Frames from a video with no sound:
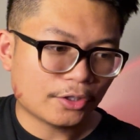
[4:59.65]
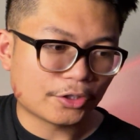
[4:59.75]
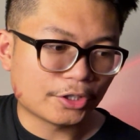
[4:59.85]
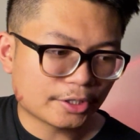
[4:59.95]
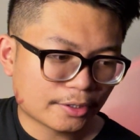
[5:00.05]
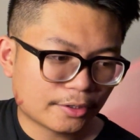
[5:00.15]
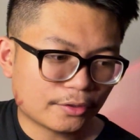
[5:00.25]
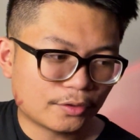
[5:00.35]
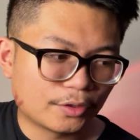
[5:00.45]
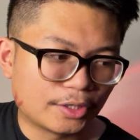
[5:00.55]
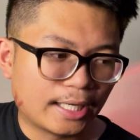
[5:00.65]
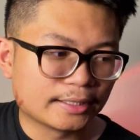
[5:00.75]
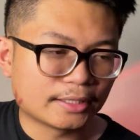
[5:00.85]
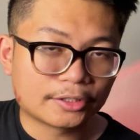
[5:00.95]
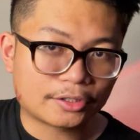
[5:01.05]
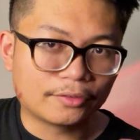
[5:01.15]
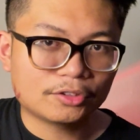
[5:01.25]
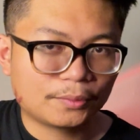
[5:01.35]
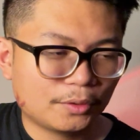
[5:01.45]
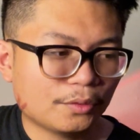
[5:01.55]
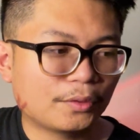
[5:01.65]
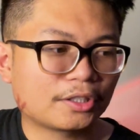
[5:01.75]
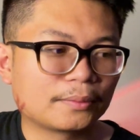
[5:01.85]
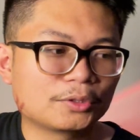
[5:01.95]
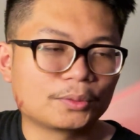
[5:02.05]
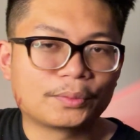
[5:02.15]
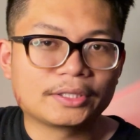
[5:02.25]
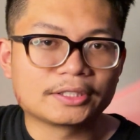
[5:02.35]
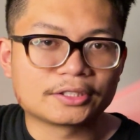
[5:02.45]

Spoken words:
hurt or as uncomfortable when it comes to pressing